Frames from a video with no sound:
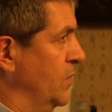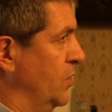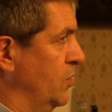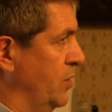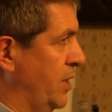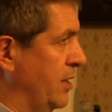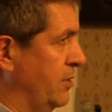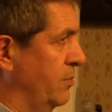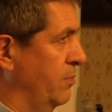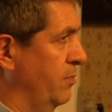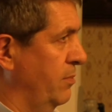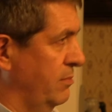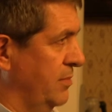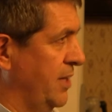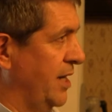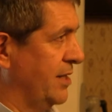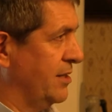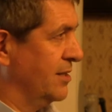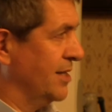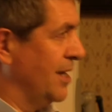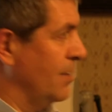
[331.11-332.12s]
So
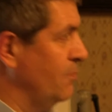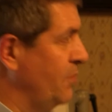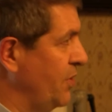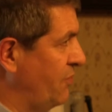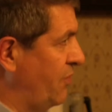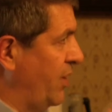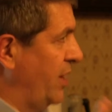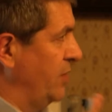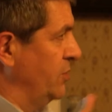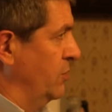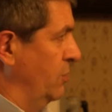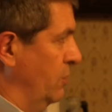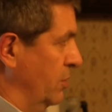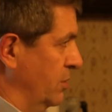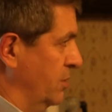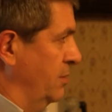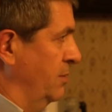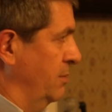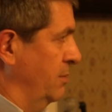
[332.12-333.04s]
that simplifies a lot.